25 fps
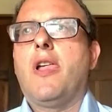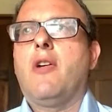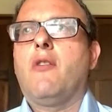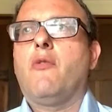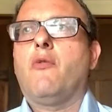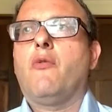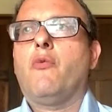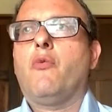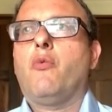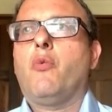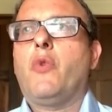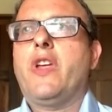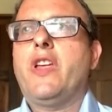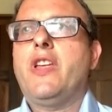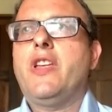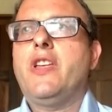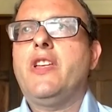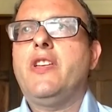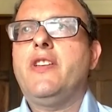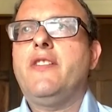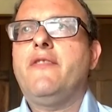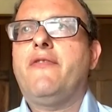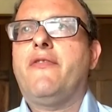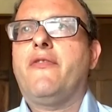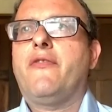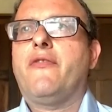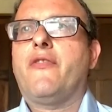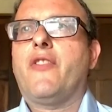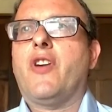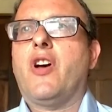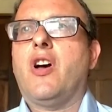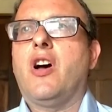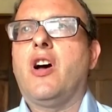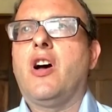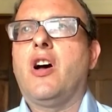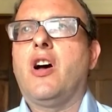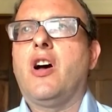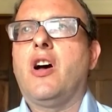we've
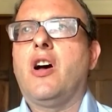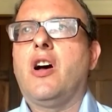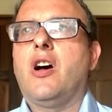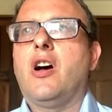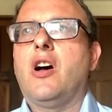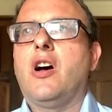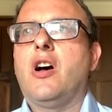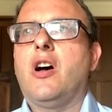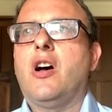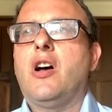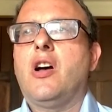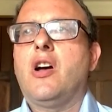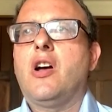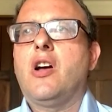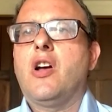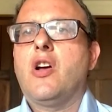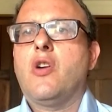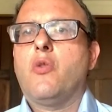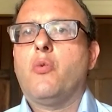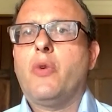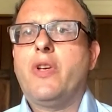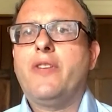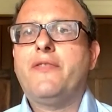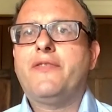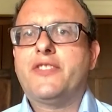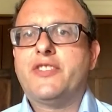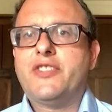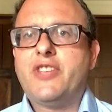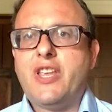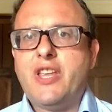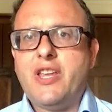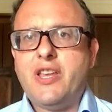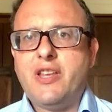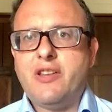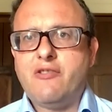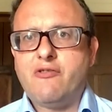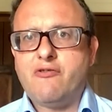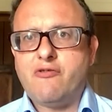
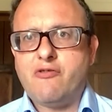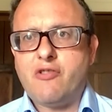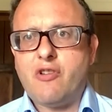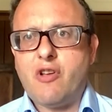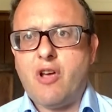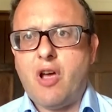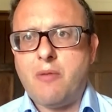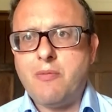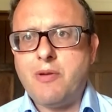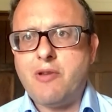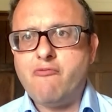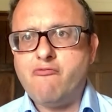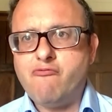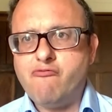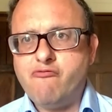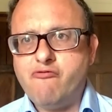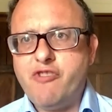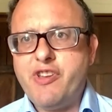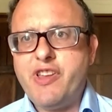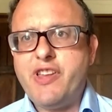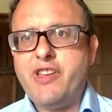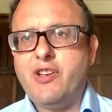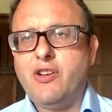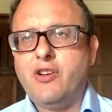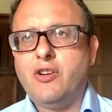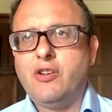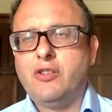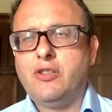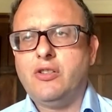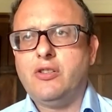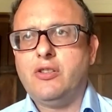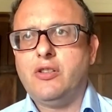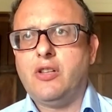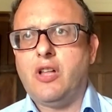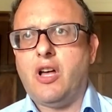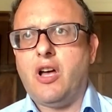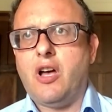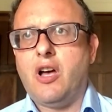seen,
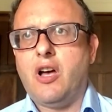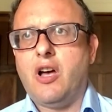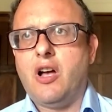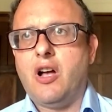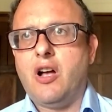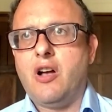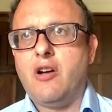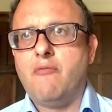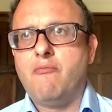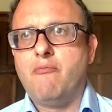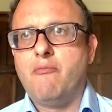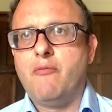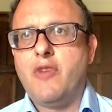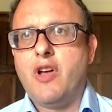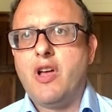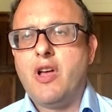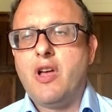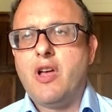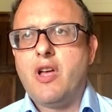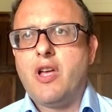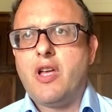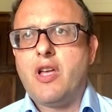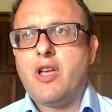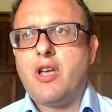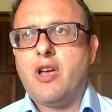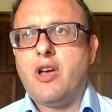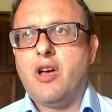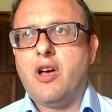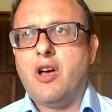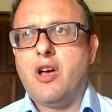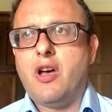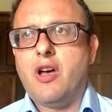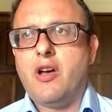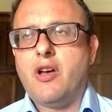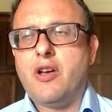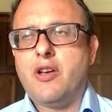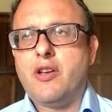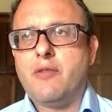real
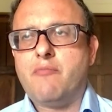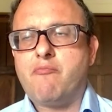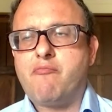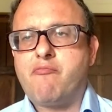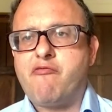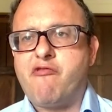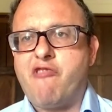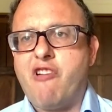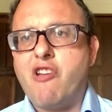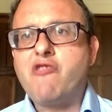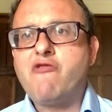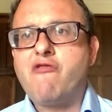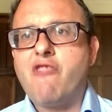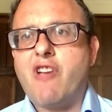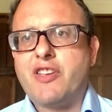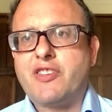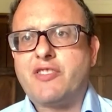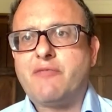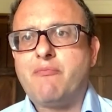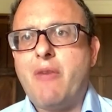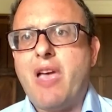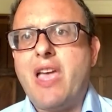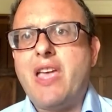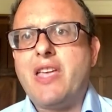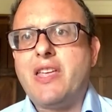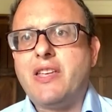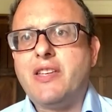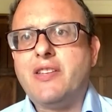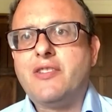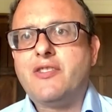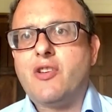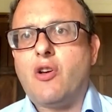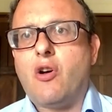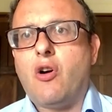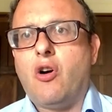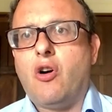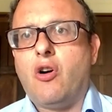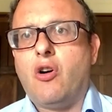progress made
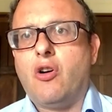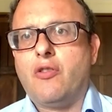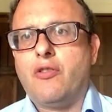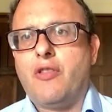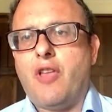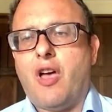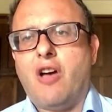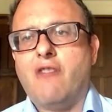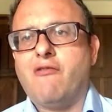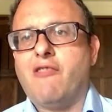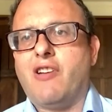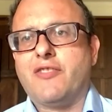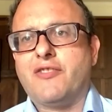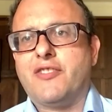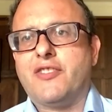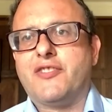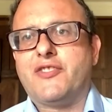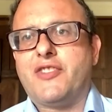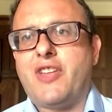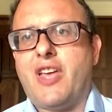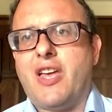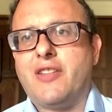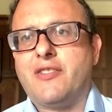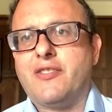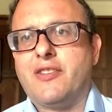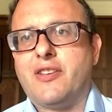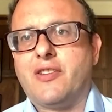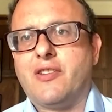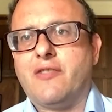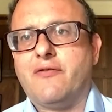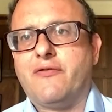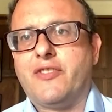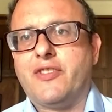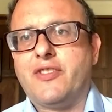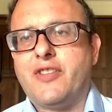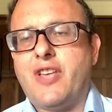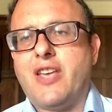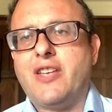on our understanding of
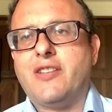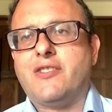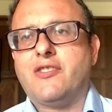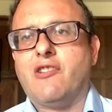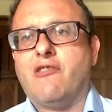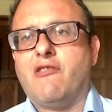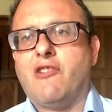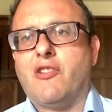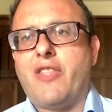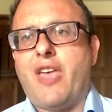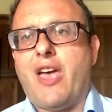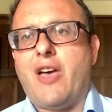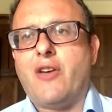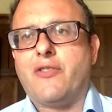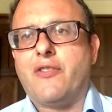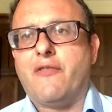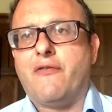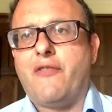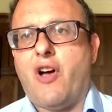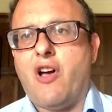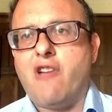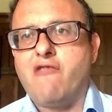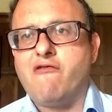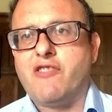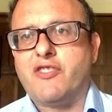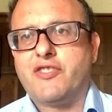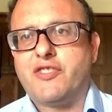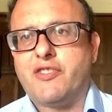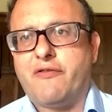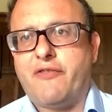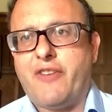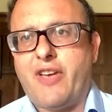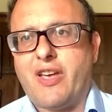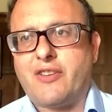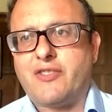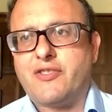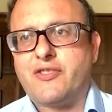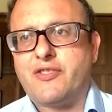the data on how the virus
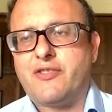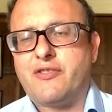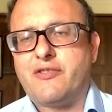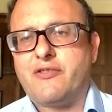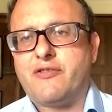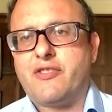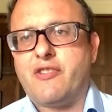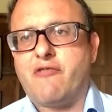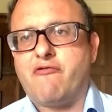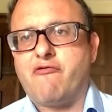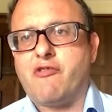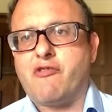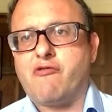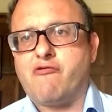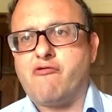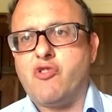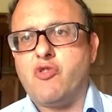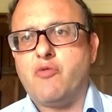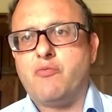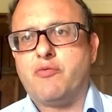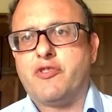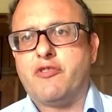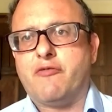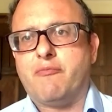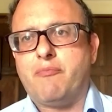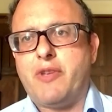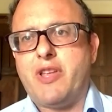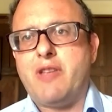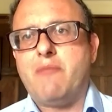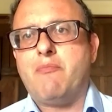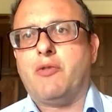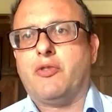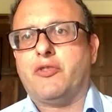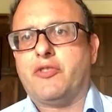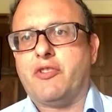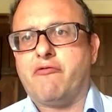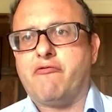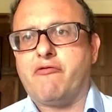affects different groups of
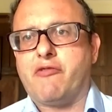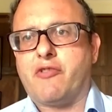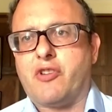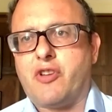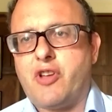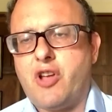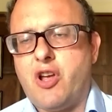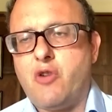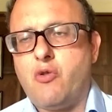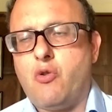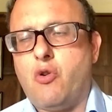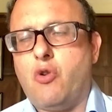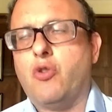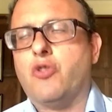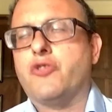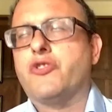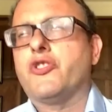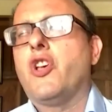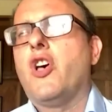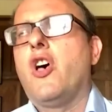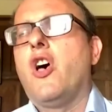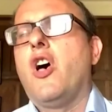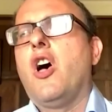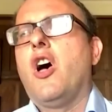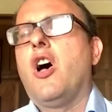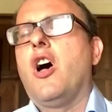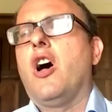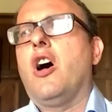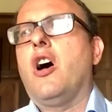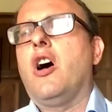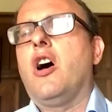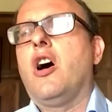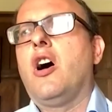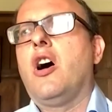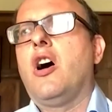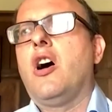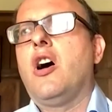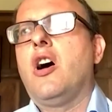people, different cohorts,
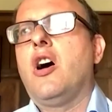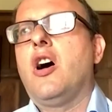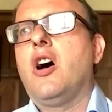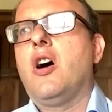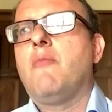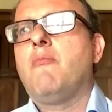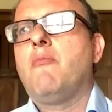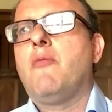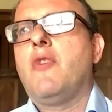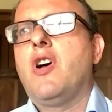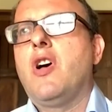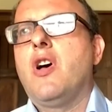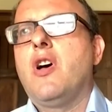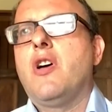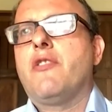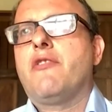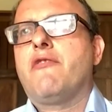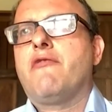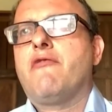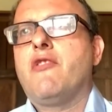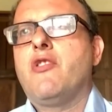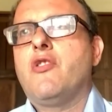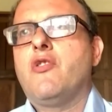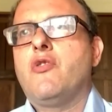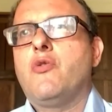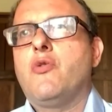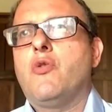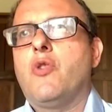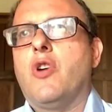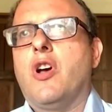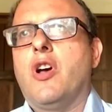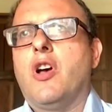through